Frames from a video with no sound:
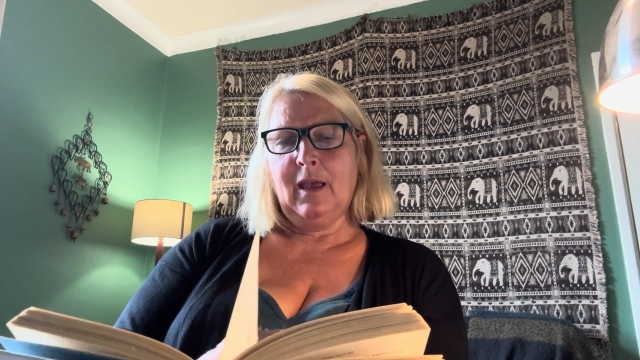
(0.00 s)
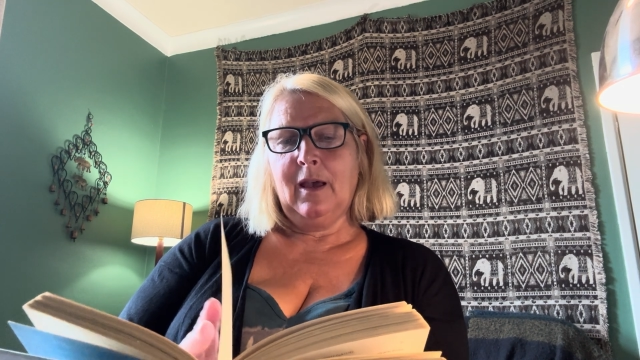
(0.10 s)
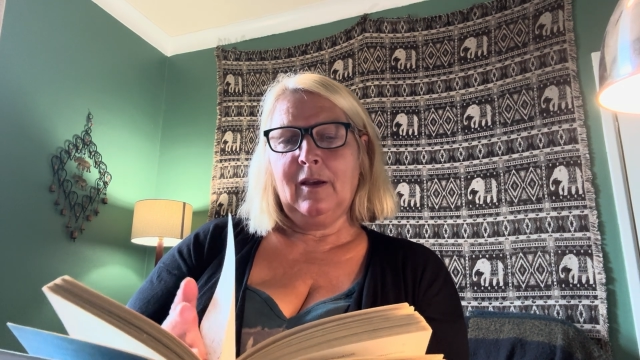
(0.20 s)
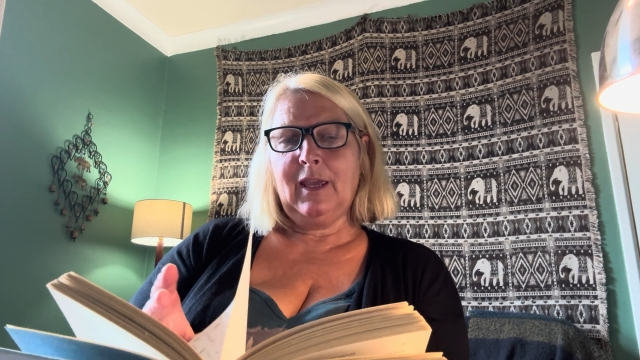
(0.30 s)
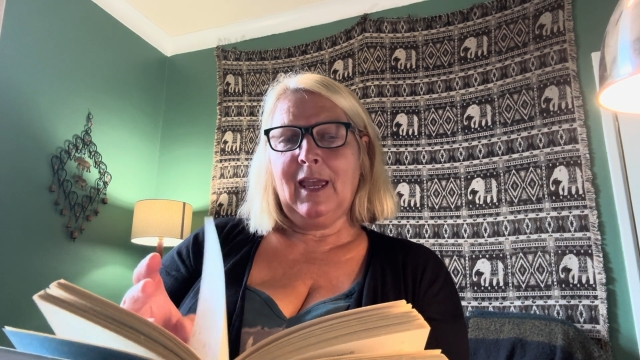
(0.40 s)

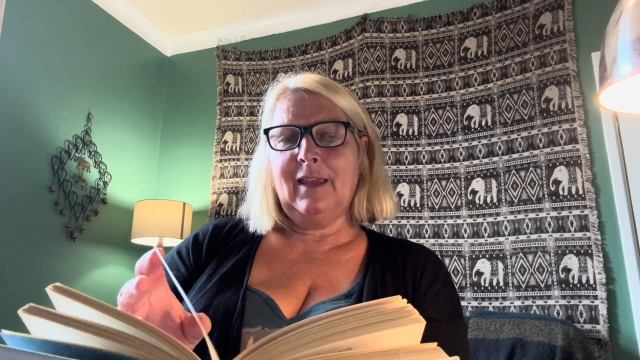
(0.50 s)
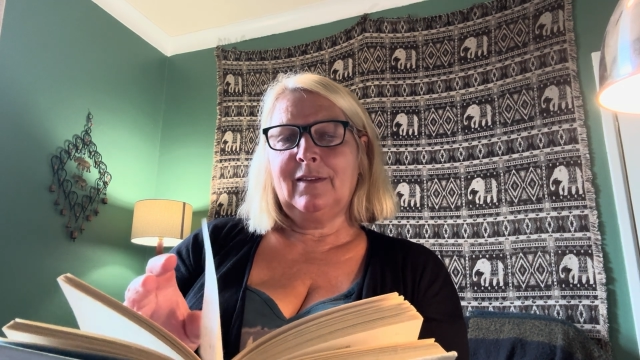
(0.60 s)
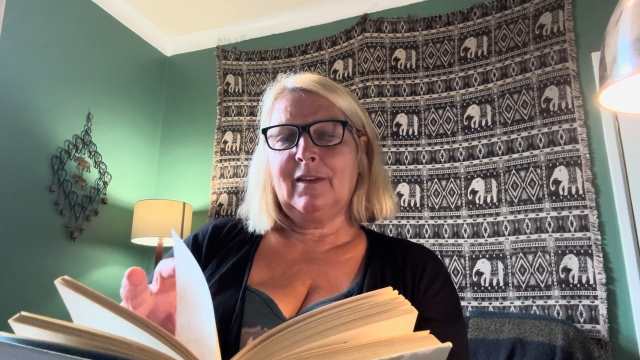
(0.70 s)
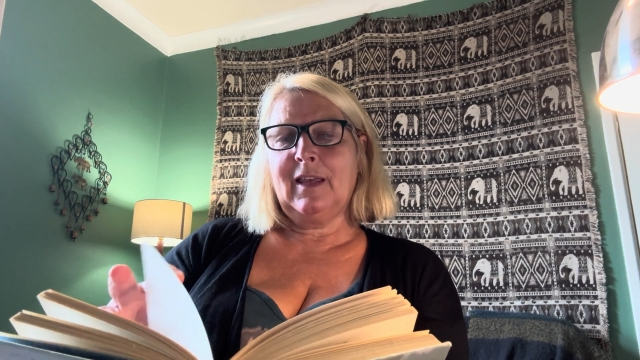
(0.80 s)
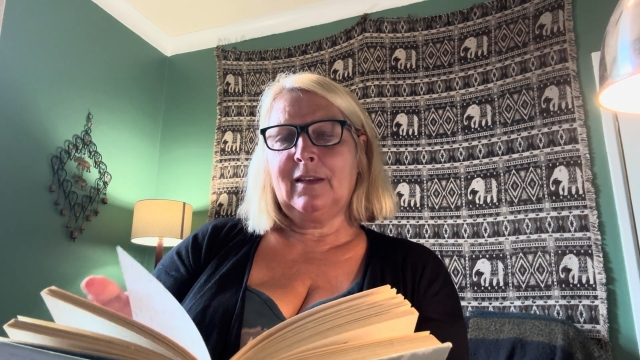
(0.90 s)
Okay,
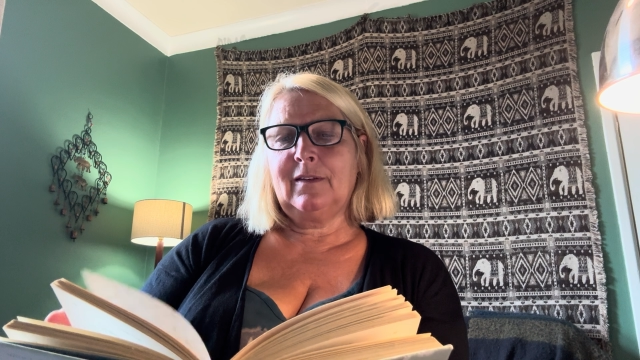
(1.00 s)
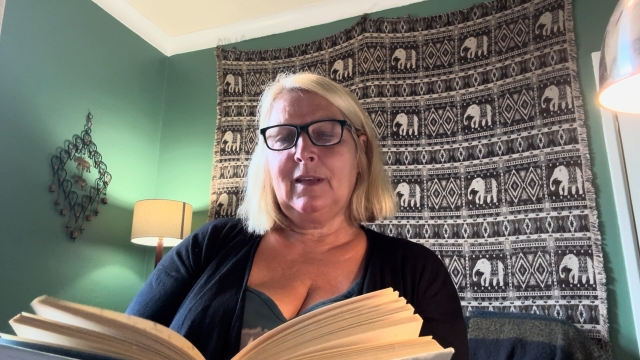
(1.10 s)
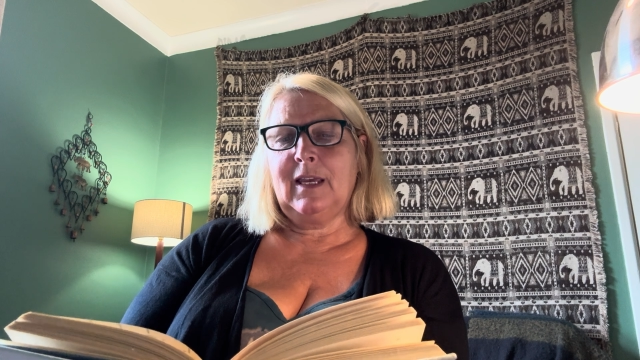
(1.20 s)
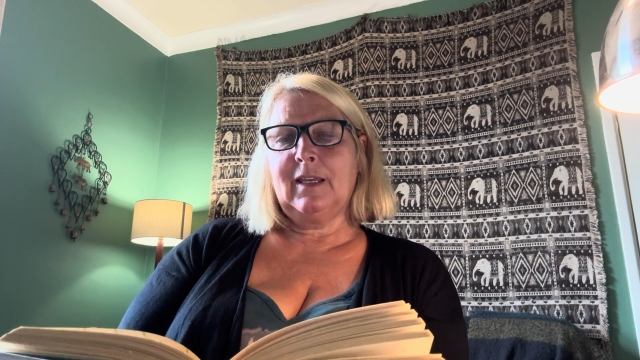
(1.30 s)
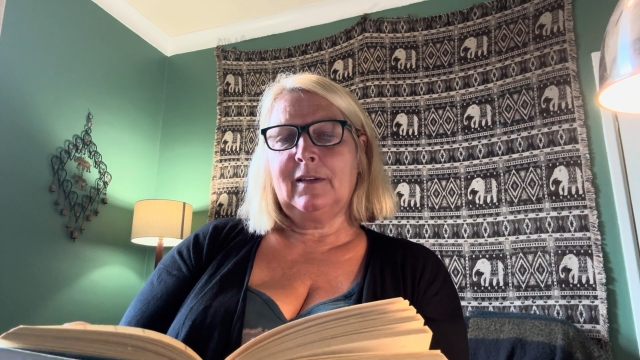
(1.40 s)
so that's
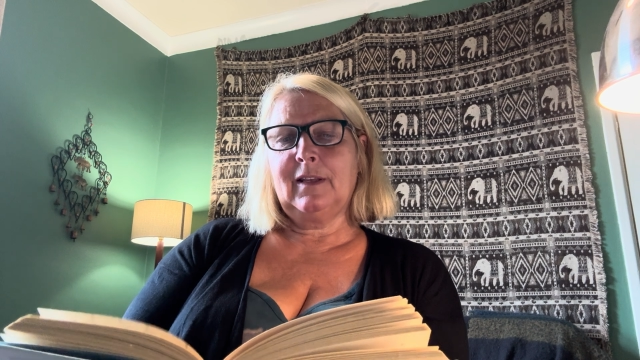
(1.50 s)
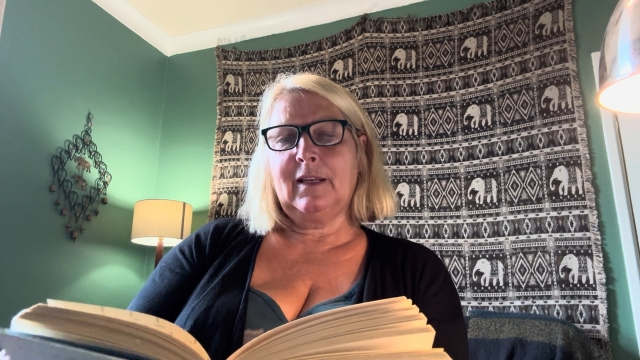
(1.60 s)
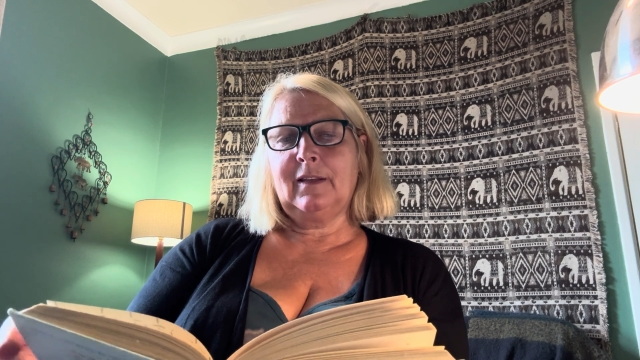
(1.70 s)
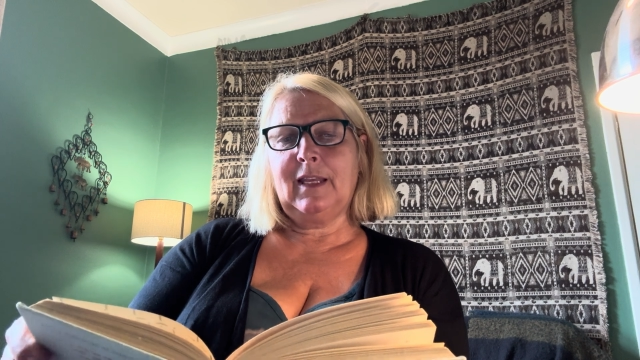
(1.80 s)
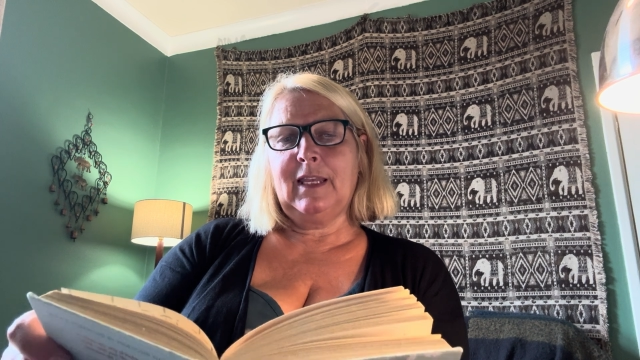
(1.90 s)
it.
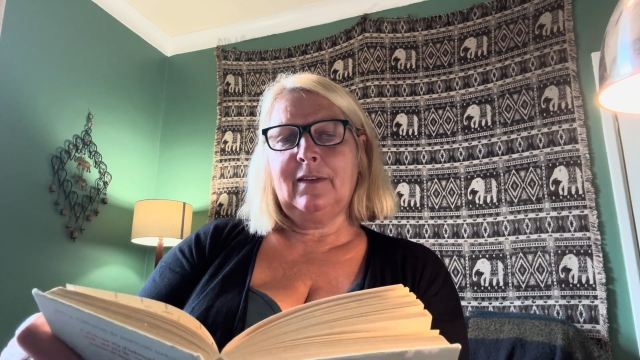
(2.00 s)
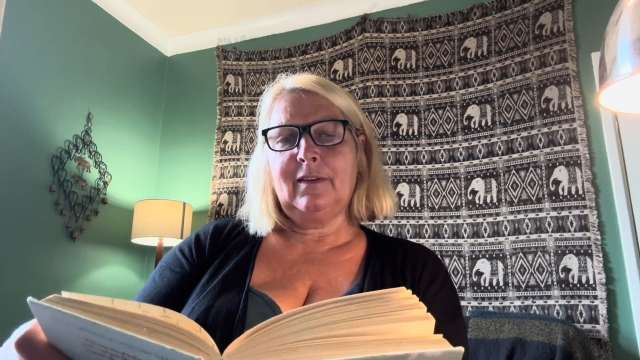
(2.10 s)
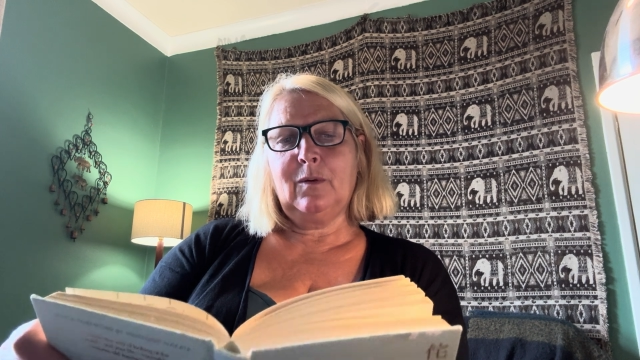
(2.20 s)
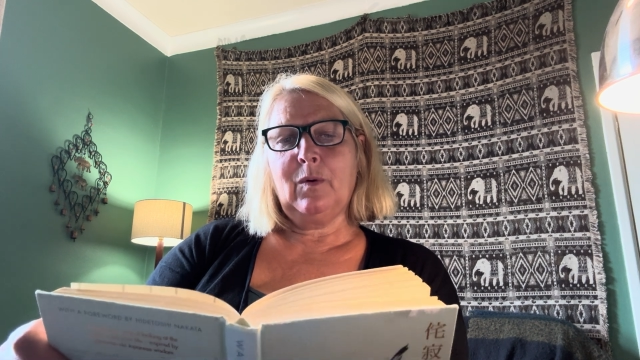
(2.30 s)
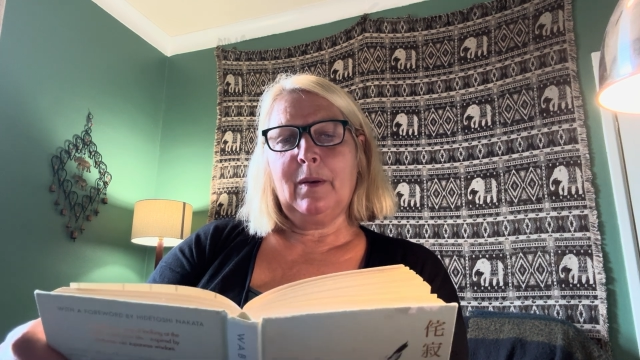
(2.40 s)
That is
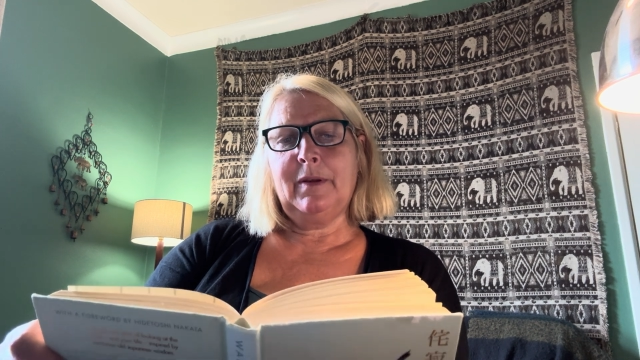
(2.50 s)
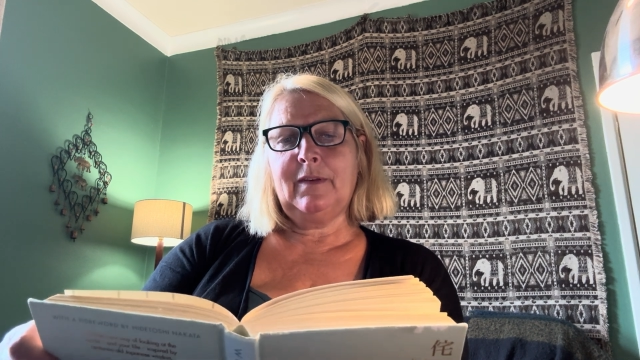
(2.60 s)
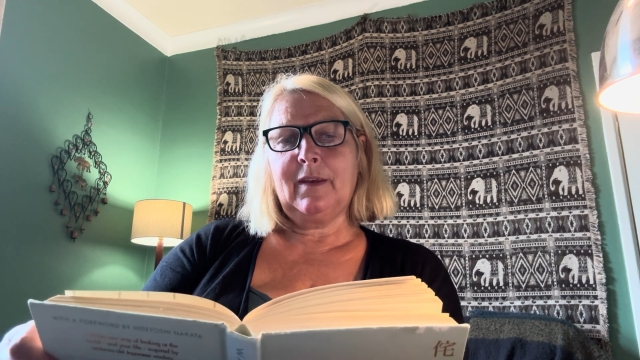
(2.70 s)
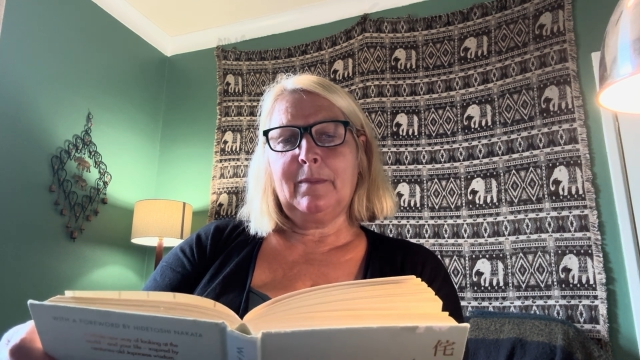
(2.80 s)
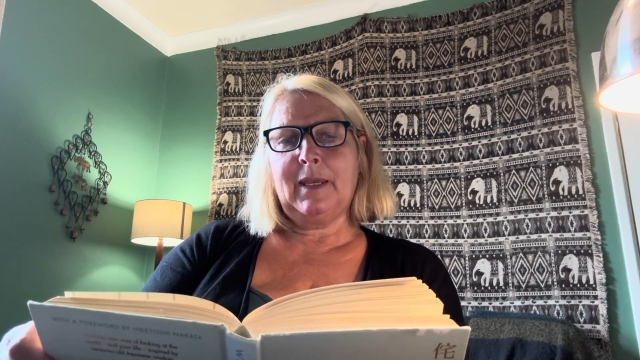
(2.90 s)
the Wabi
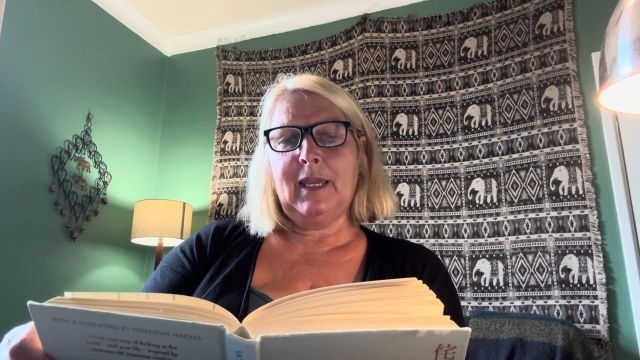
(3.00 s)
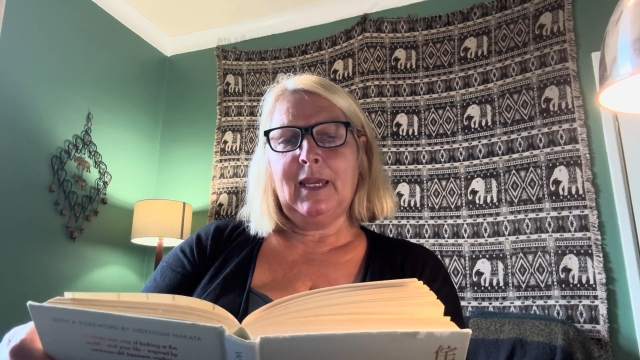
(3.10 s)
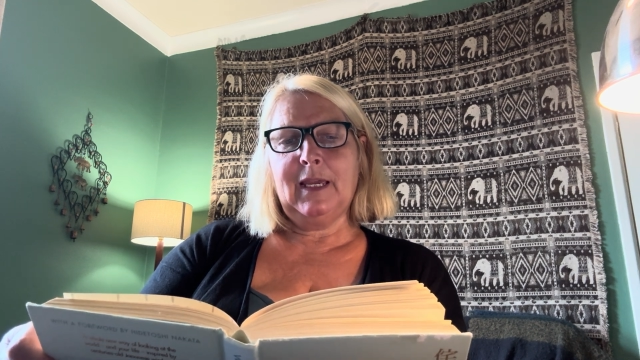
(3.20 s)
Sabi,